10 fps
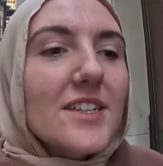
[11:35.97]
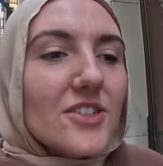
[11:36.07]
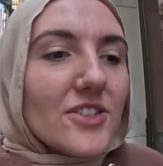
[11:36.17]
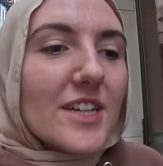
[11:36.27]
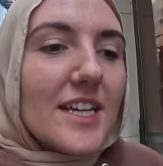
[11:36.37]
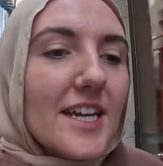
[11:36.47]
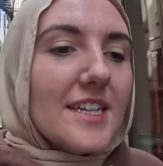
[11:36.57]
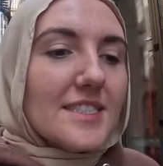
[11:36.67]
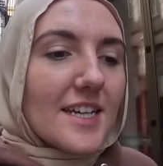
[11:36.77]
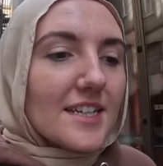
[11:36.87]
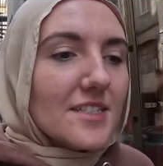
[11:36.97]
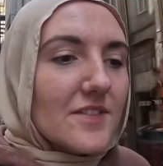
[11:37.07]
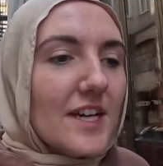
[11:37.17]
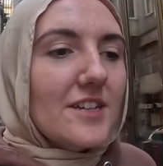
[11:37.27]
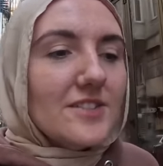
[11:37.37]
in the UK it takes
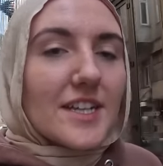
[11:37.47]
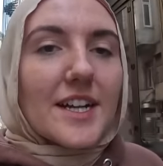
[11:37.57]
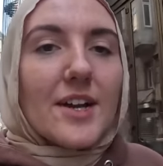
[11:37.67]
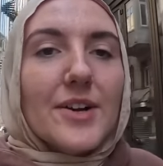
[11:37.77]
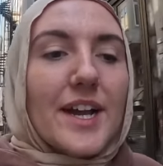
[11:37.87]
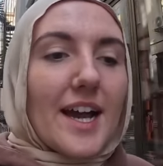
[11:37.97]
around an hour and